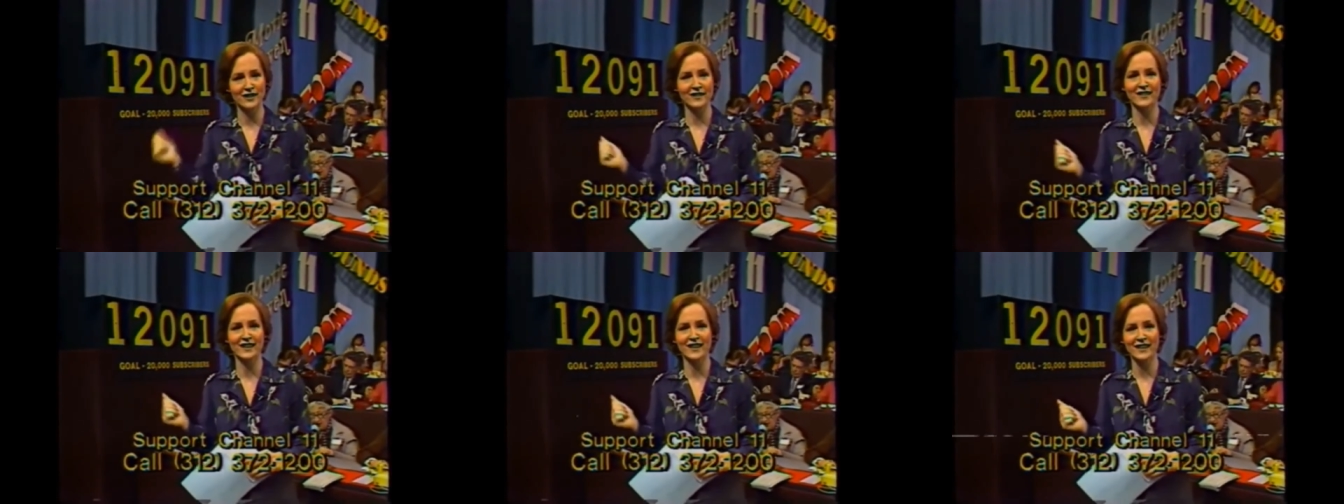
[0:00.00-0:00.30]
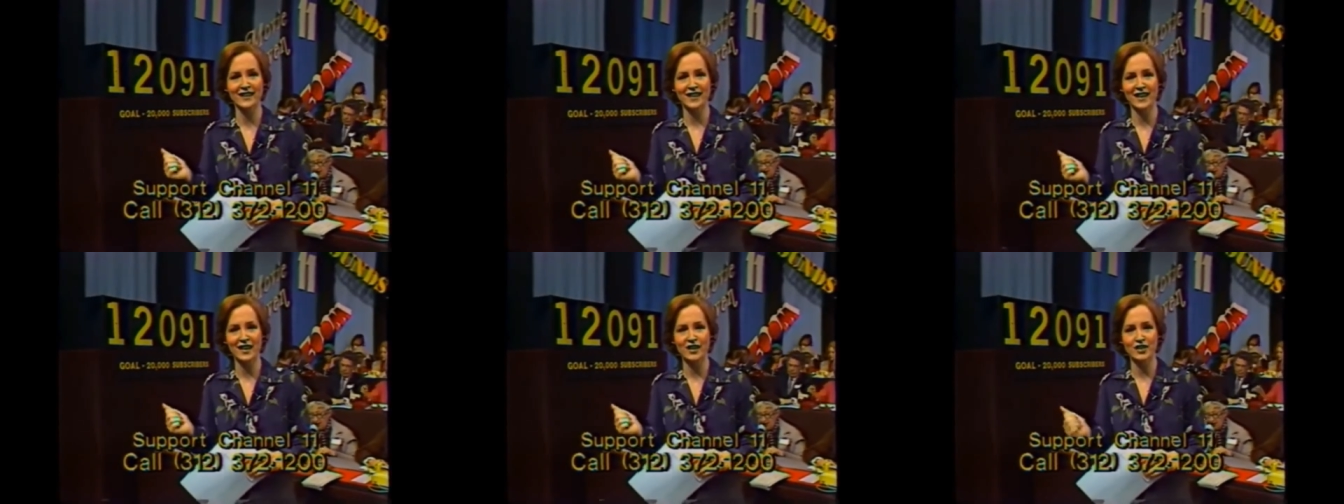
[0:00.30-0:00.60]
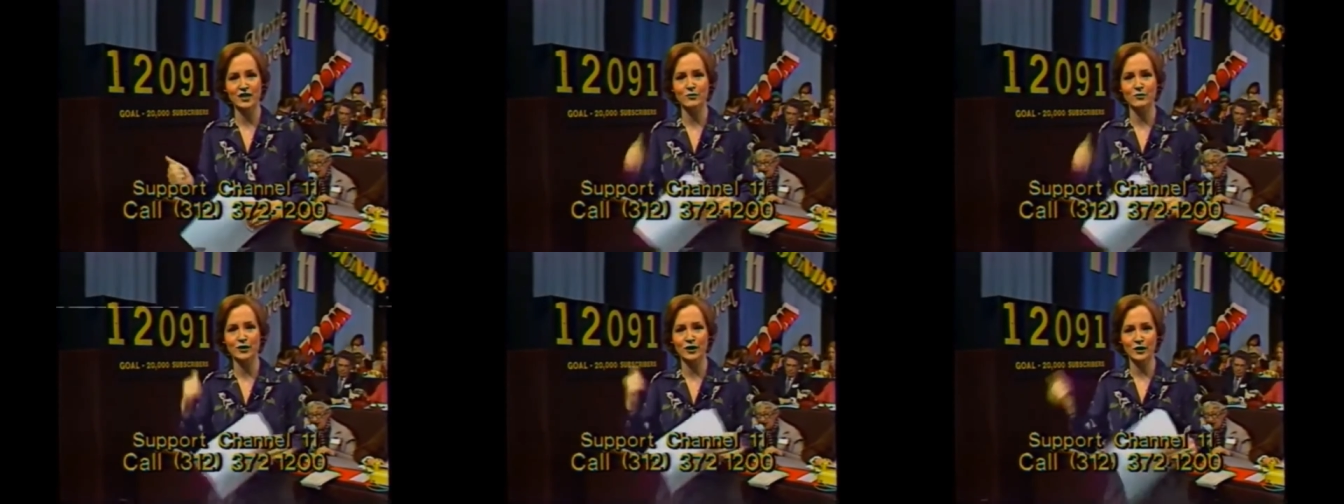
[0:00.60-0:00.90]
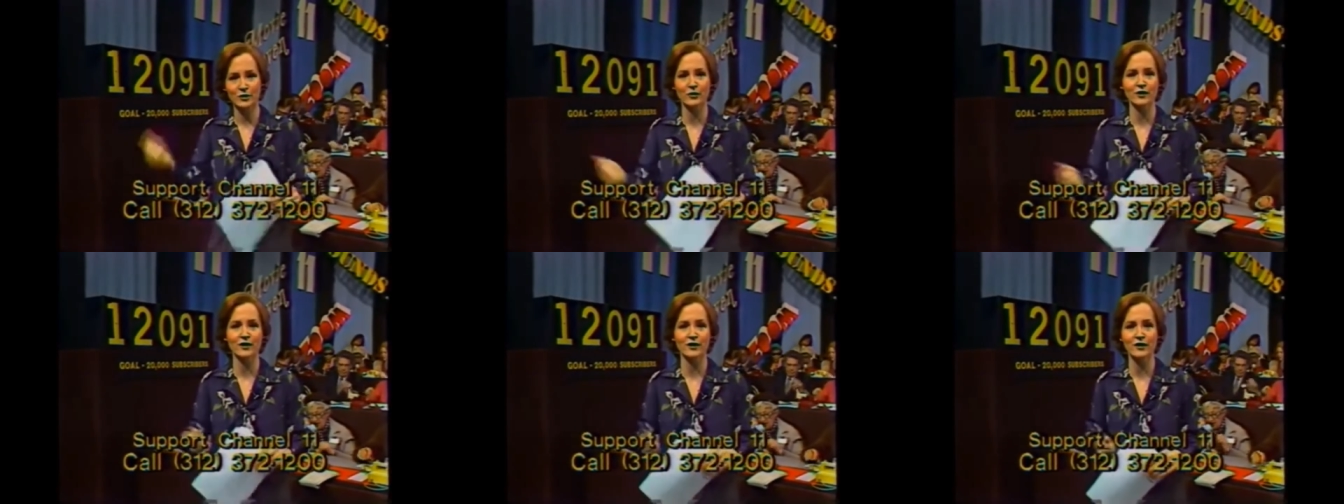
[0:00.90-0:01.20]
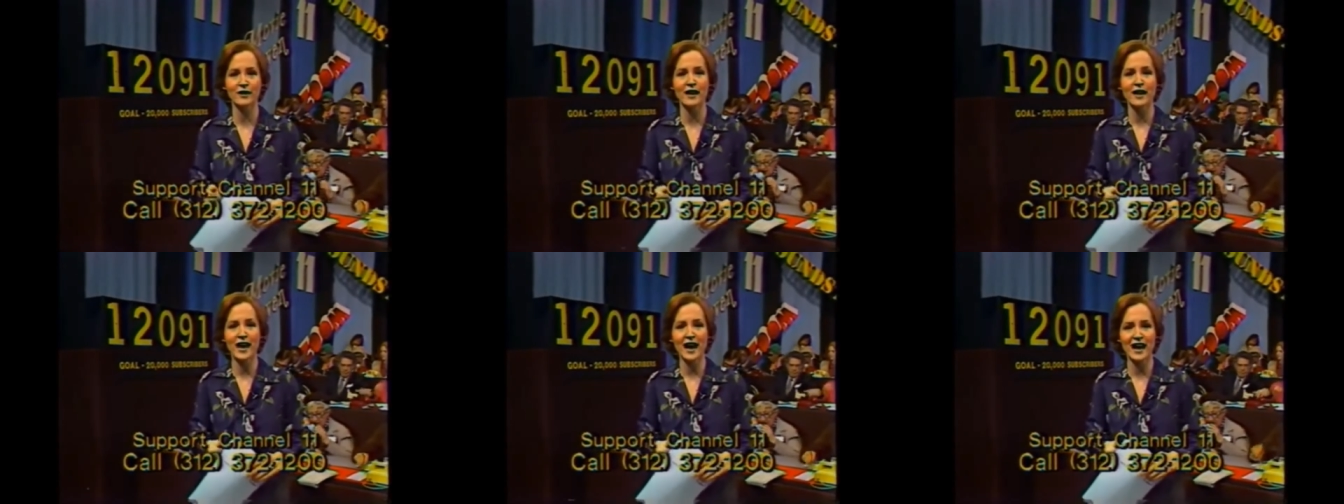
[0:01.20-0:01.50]
in the election when you were in
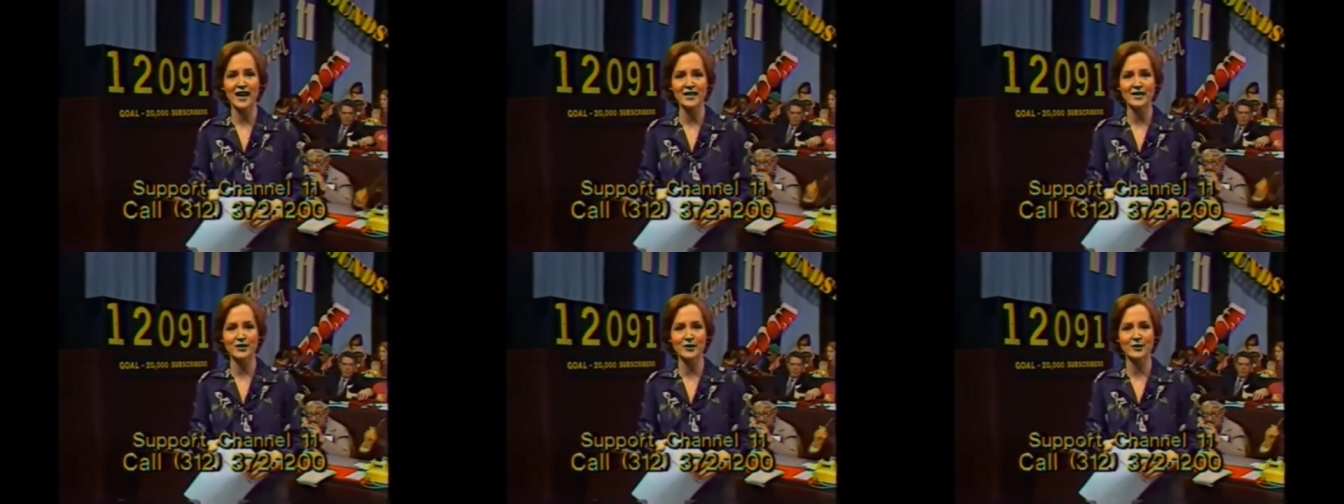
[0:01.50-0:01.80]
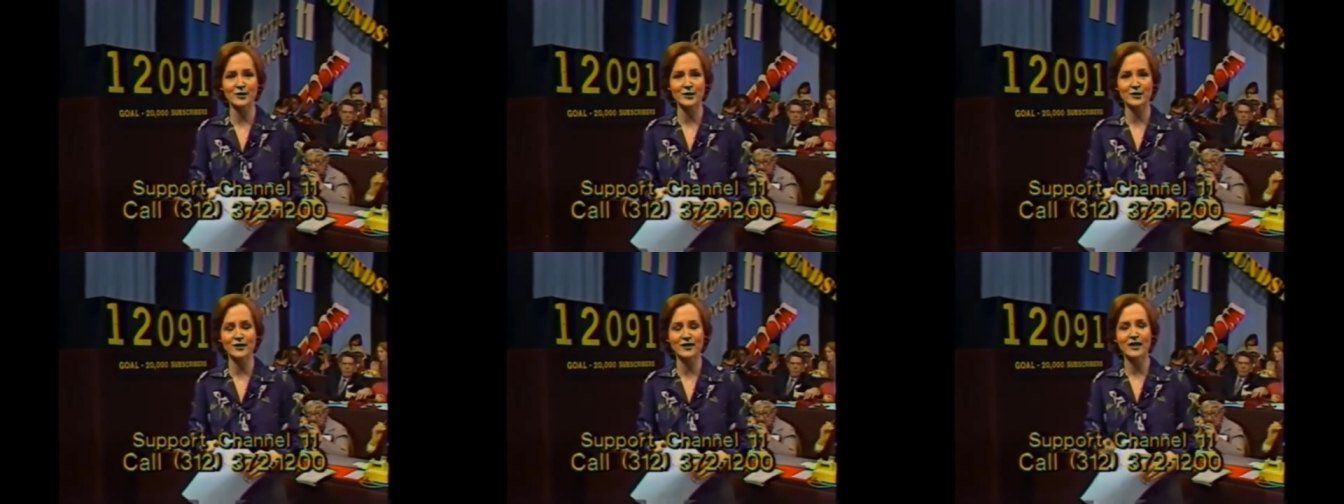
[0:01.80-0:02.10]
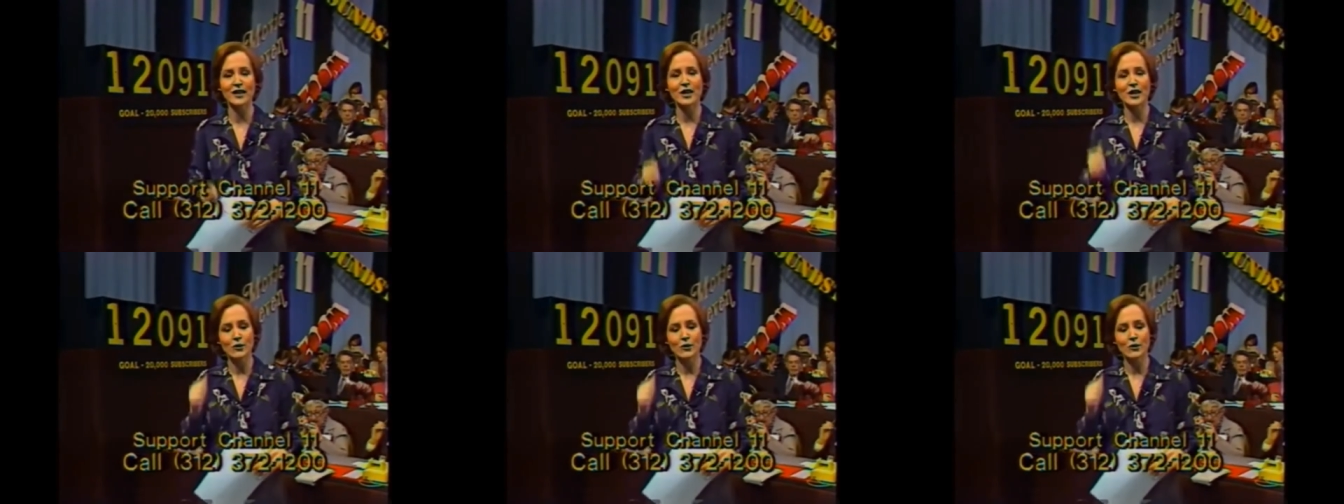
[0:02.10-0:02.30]
high school?